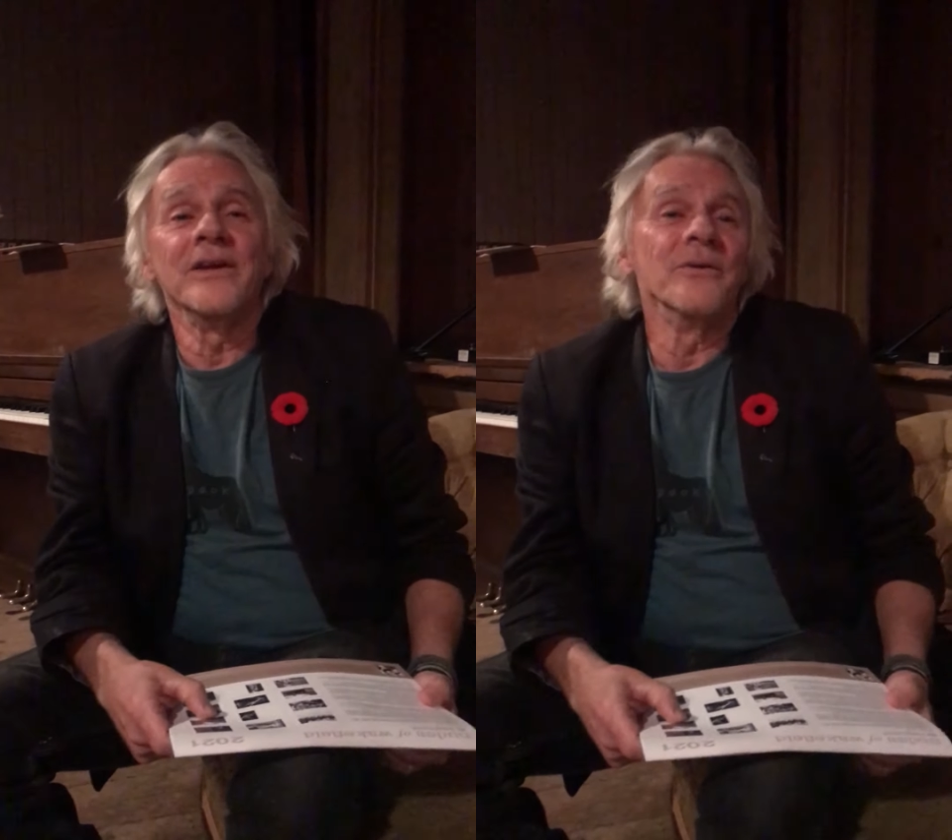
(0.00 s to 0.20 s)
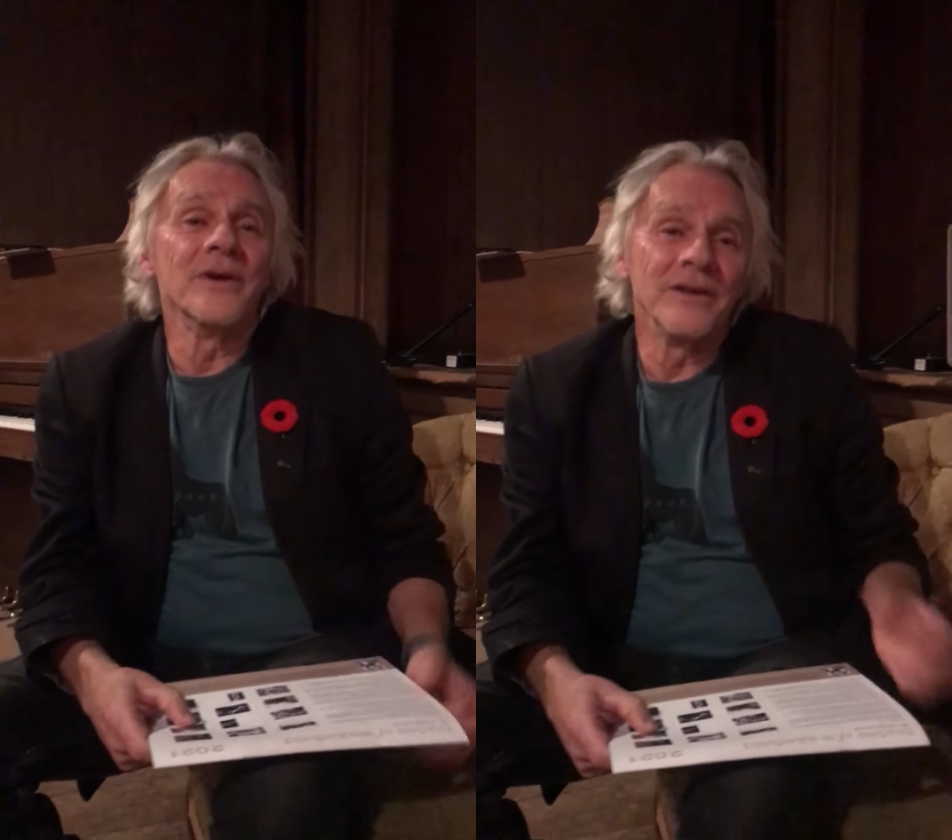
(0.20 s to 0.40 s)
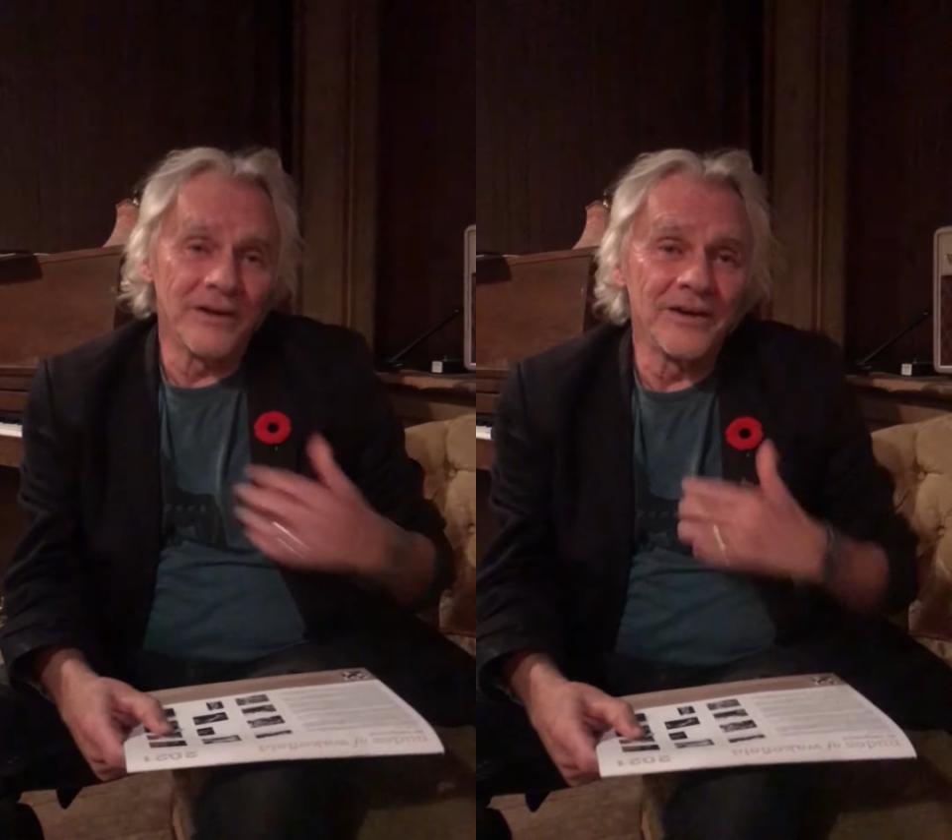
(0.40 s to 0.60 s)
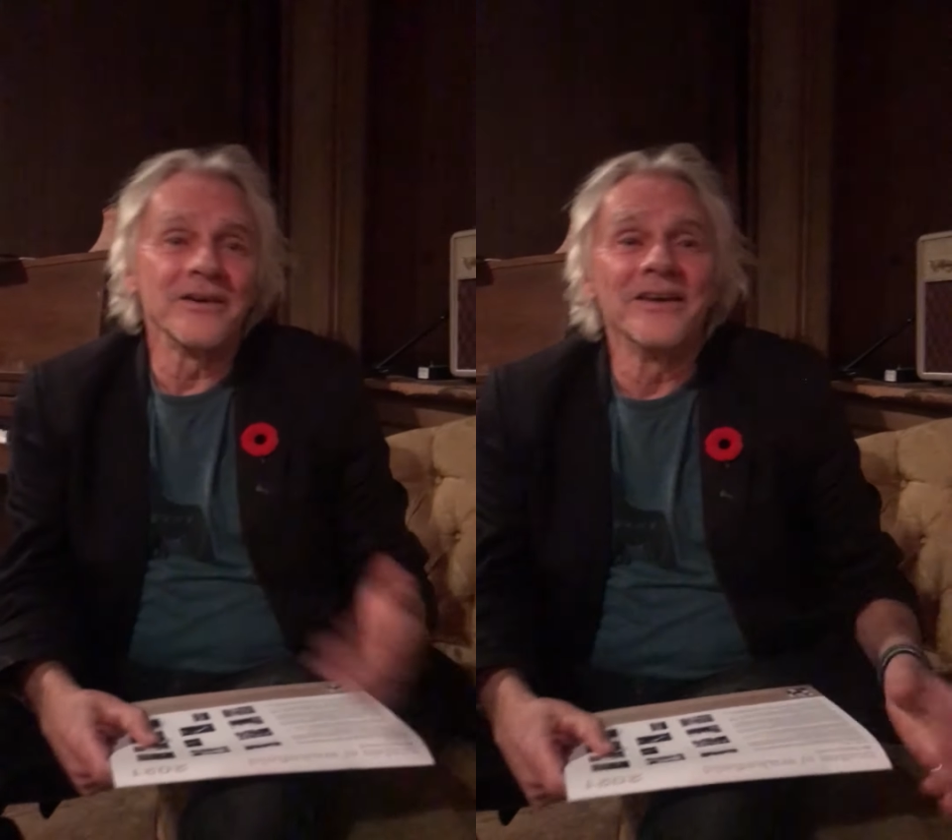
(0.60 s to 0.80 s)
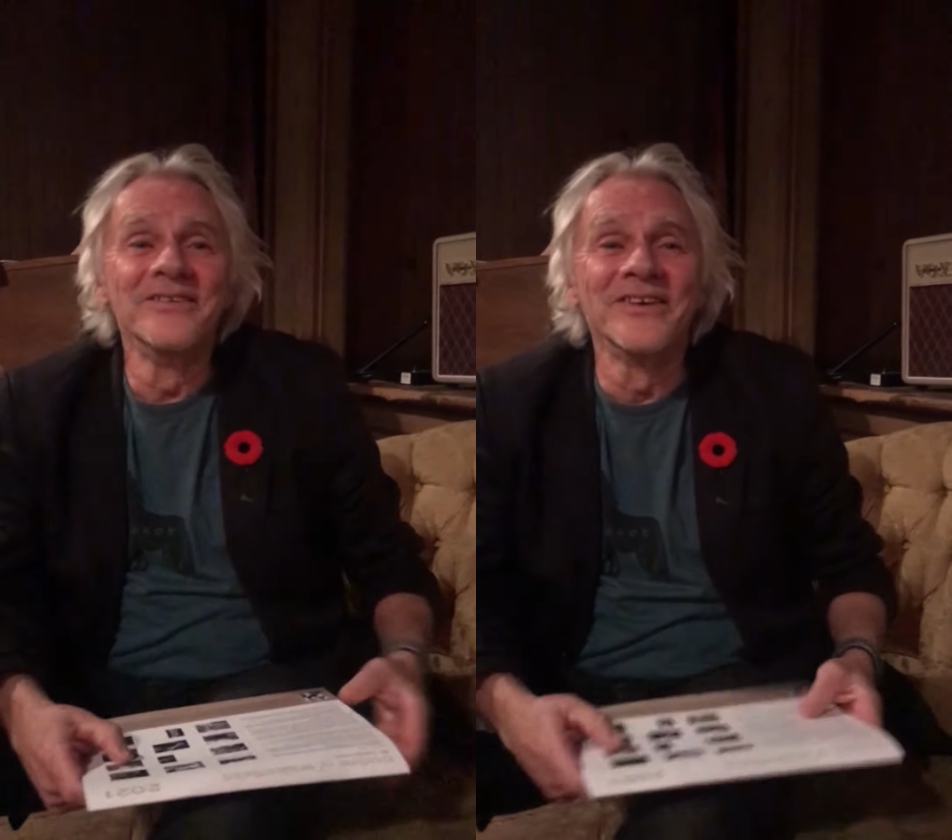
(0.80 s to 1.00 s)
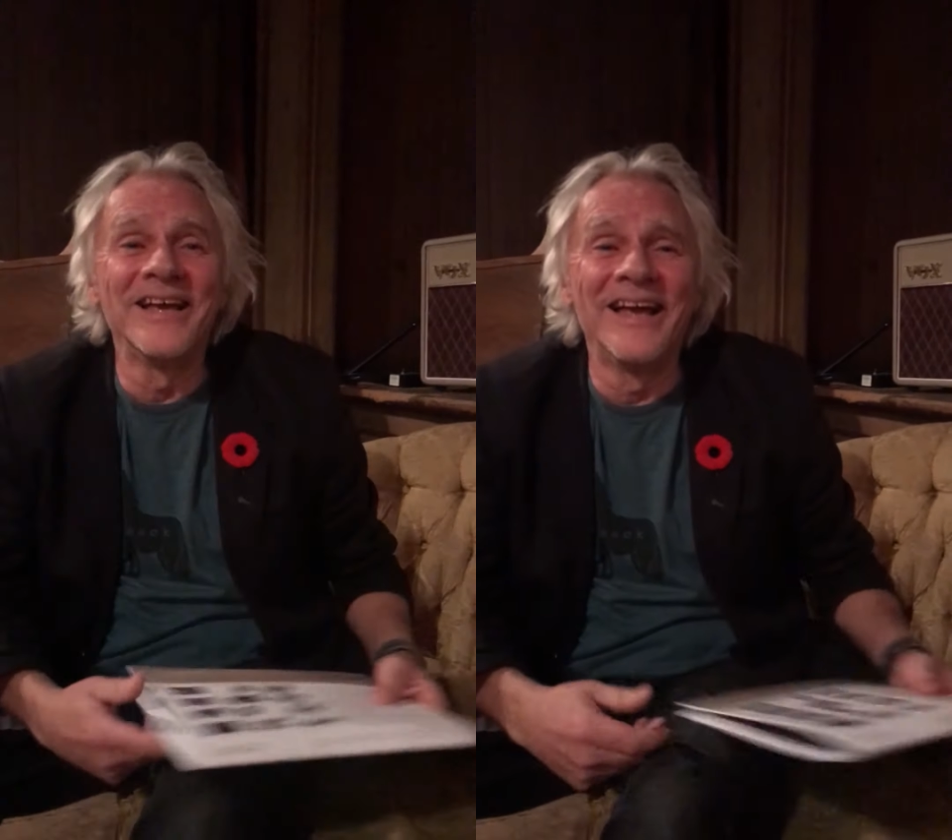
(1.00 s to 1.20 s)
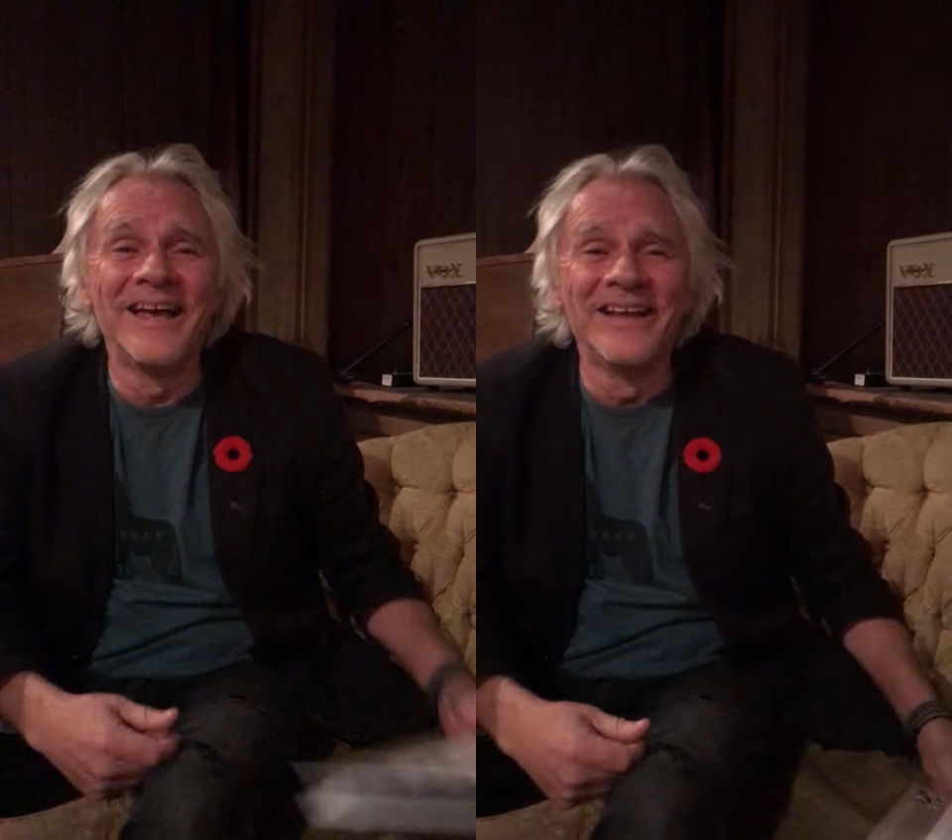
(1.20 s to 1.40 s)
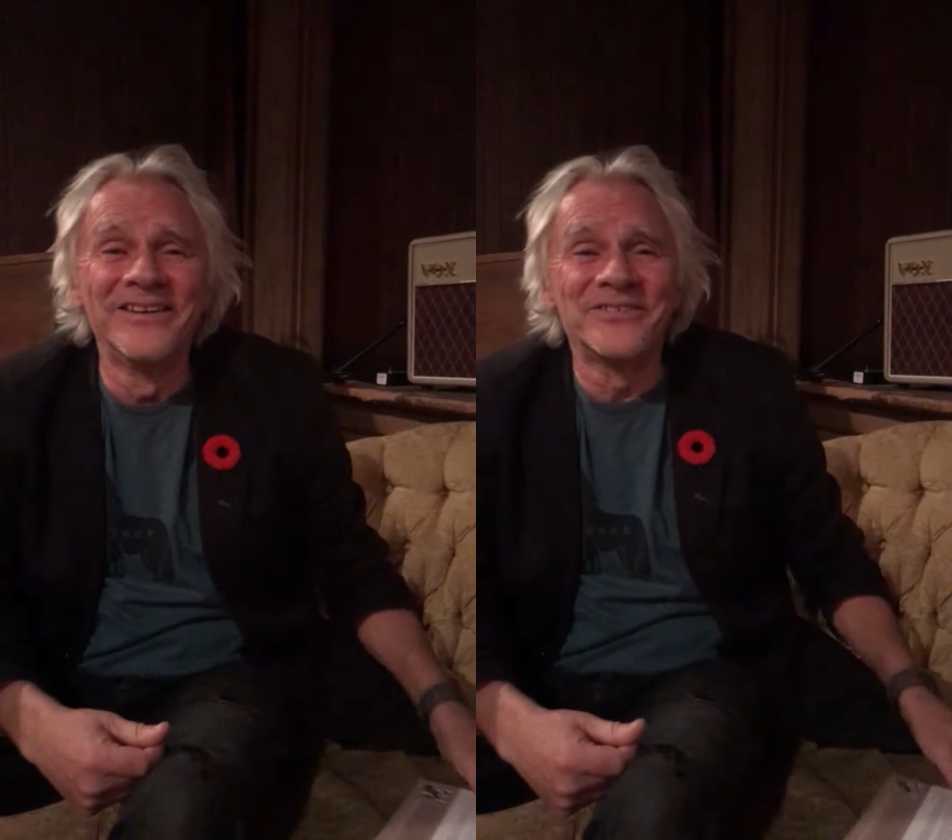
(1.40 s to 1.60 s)
anyway.
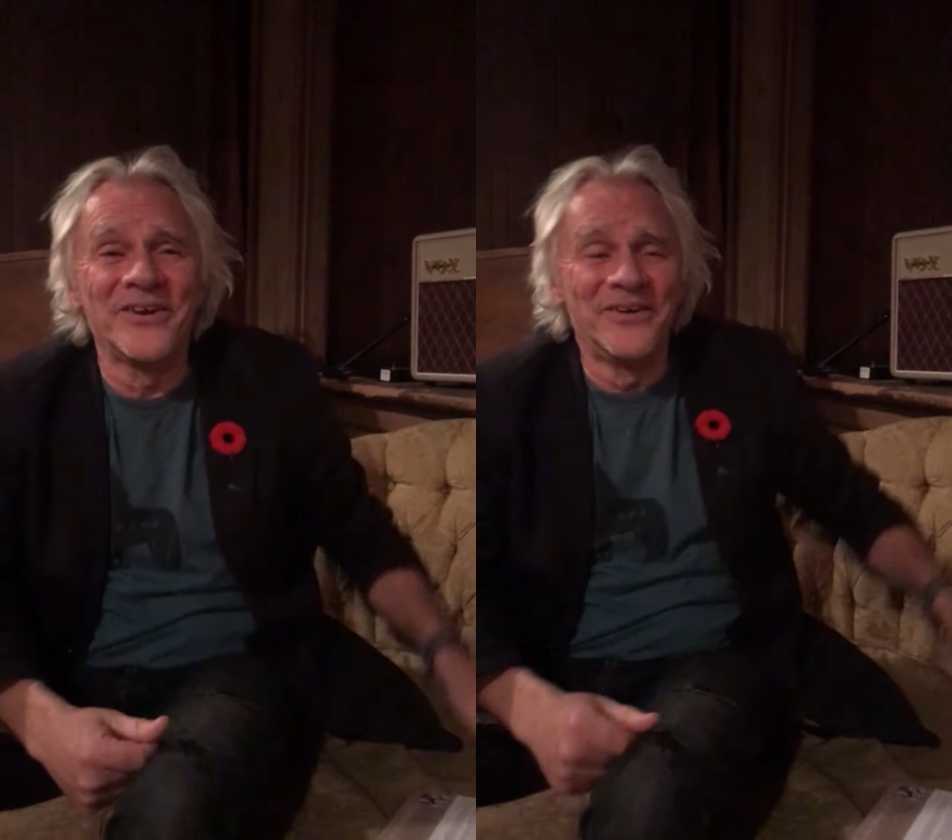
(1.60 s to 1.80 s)
so,